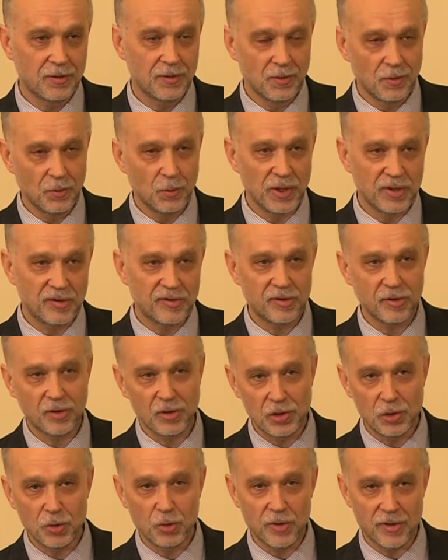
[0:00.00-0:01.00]
What's the
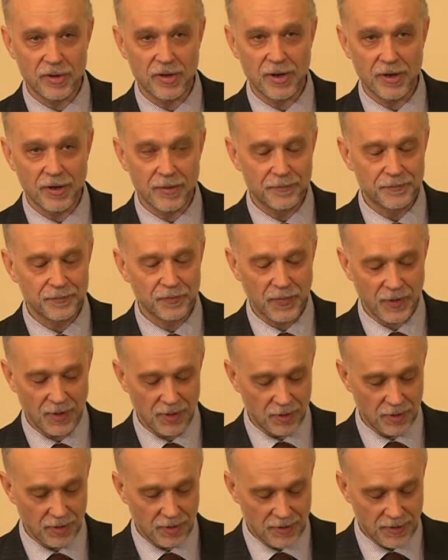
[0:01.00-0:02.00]
clue there,
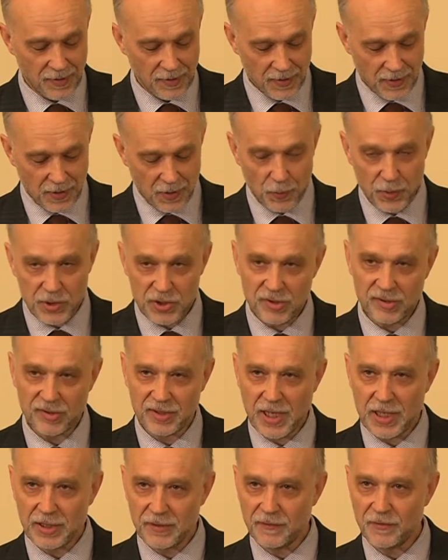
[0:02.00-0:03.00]
which is
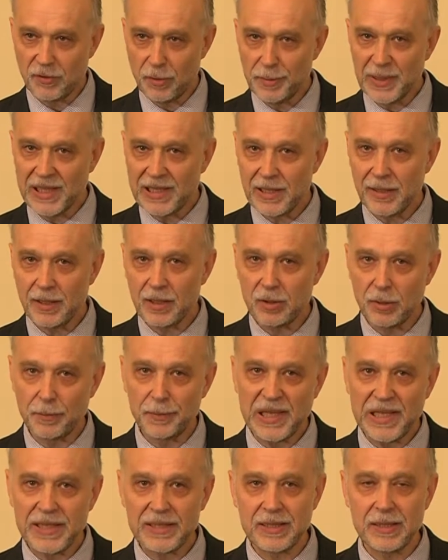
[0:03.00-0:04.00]
kind of
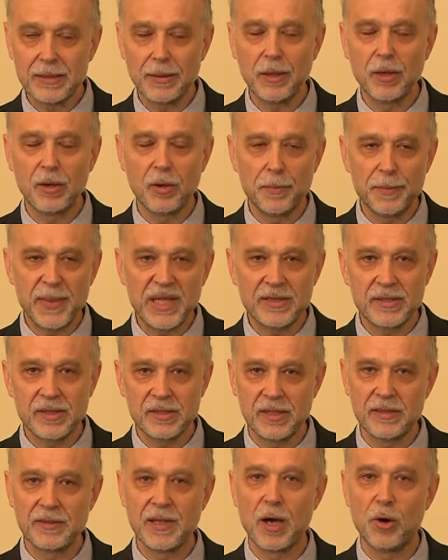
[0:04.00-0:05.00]
completely
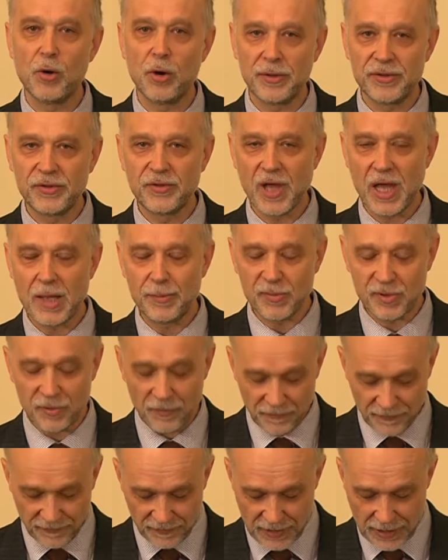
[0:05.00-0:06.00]
omitted in our times
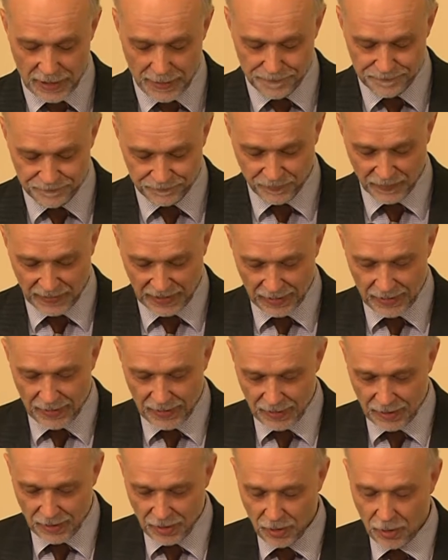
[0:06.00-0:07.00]

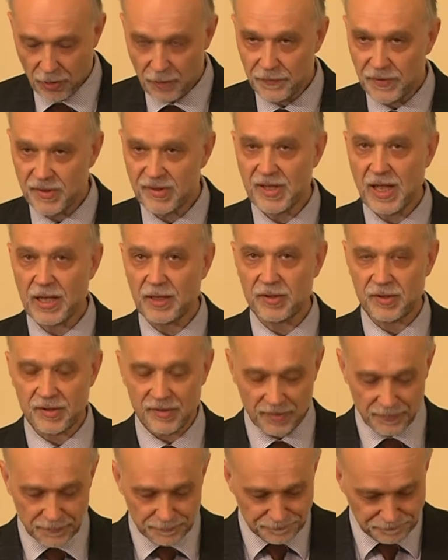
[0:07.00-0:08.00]
of
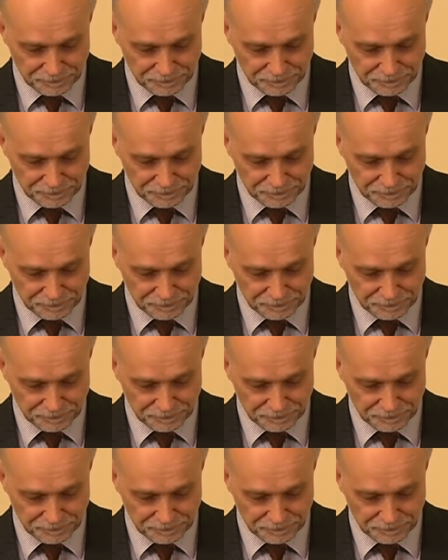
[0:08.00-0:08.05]
sex?